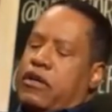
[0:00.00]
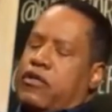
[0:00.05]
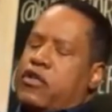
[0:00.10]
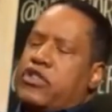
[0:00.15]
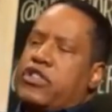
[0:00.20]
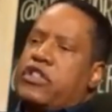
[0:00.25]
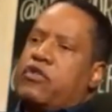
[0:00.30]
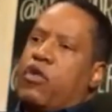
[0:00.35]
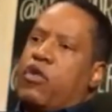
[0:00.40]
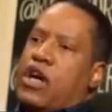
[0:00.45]

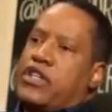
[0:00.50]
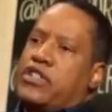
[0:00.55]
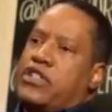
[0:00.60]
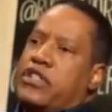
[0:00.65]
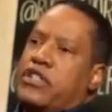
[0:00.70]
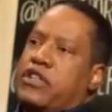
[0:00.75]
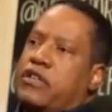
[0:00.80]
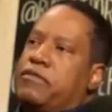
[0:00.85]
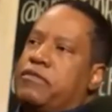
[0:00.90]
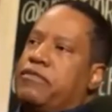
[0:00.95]
University of
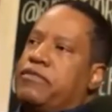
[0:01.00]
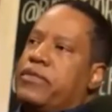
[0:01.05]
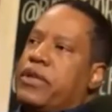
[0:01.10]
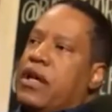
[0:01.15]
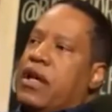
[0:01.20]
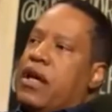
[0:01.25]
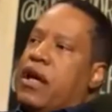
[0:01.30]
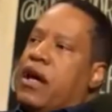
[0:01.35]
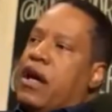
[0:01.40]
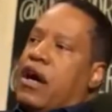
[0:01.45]
Washington.
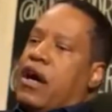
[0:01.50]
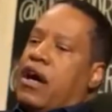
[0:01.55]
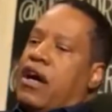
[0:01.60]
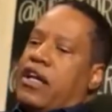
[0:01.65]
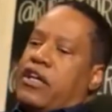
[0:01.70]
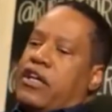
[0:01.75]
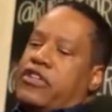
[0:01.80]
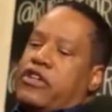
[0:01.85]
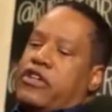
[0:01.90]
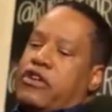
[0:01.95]

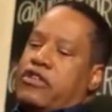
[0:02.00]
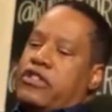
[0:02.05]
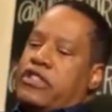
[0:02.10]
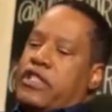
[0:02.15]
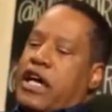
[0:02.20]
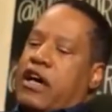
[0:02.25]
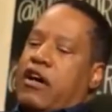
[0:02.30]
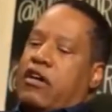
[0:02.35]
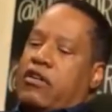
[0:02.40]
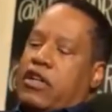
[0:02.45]
And it
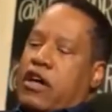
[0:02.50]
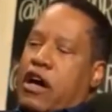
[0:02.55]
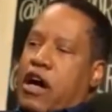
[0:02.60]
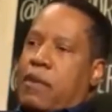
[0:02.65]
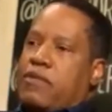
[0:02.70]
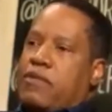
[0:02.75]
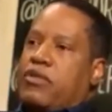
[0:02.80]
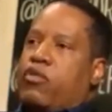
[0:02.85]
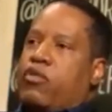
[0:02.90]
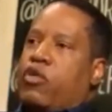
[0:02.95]
turns out
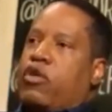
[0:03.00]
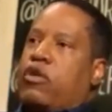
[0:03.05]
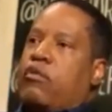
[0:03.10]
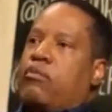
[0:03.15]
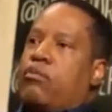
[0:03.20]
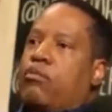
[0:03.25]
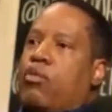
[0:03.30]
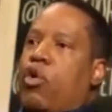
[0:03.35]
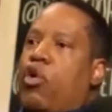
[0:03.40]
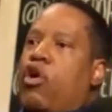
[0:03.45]
cops
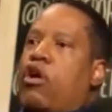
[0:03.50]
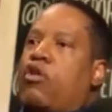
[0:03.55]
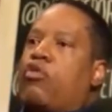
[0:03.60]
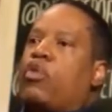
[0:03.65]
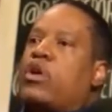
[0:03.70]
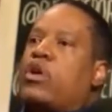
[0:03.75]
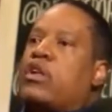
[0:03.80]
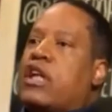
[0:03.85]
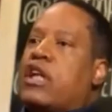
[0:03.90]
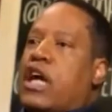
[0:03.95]
were
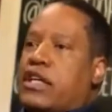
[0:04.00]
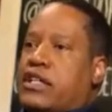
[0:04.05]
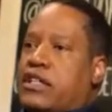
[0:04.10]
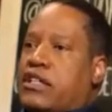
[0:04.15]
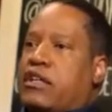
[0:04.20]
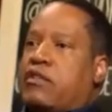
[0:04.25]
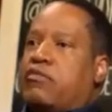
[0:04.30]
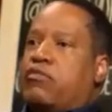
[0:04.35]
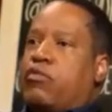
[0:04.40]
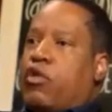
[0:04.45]
more
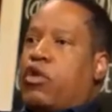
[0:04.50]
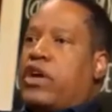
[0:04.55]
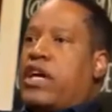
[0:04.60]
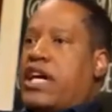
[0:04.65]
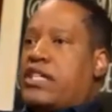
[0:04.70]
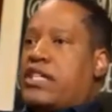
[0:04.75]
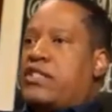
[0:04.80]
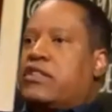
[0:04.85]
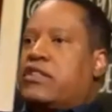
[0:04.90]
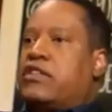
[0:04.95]
reluctant,
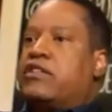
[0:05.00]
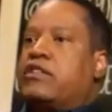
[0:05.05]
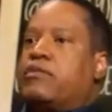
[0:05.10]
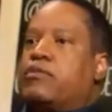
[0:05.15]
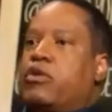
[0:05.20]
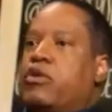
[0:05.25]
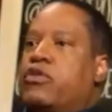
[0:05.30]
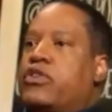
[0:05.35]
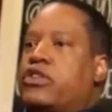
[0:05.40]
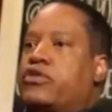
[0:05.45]
more hesitant
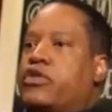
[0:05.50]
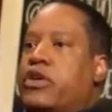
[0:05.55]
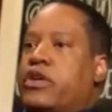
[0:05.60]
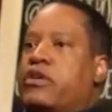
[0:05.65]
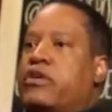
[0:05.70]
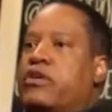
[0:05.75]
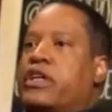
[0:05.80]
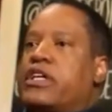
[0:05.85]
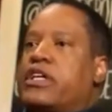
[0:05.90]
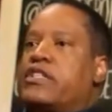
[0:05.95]
to pull the
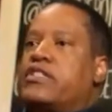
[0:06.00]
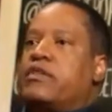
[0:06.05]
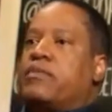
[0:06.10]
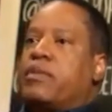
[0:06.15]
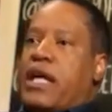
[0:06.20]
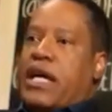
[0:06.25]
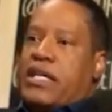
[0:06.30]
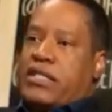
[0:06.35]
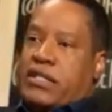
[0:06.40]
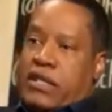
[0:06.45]
trigger against
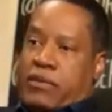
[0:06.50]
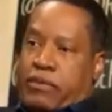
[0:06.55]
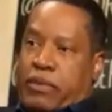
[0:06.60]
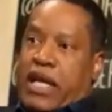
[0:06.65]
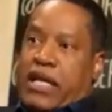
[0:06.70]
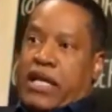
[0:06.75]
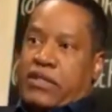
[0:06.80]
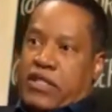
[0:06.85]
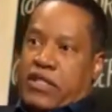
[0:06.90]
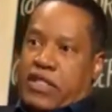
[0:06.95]
a
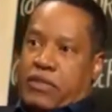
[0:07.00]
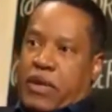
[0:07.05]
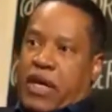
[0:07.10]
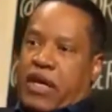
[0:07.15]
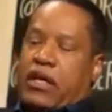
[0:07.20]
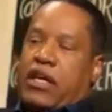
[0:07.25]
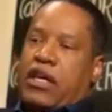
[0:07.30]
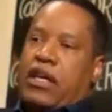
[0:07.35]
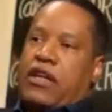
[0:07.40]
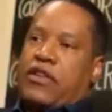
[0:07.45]
black
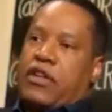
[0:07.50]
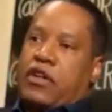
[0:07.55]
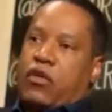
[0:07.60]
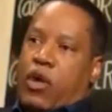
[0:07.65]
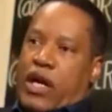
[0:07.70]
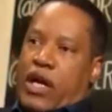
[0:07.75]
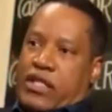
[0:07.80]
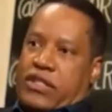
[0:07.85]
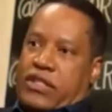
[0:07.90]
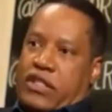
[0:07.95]
suspect than
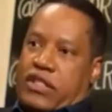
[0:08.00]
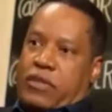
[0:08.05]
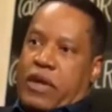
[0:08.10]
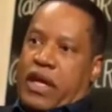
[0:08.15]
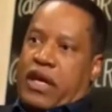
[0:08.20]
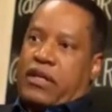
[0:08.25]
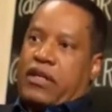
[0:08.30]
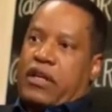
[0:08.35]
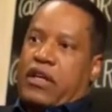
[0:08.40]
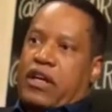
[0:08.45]
a white
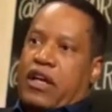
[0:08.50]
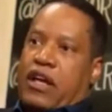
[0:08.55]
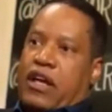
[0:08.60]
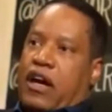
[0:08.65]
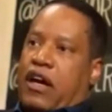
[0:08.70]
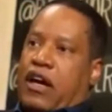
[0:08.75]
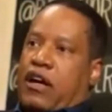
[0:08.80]
suspect,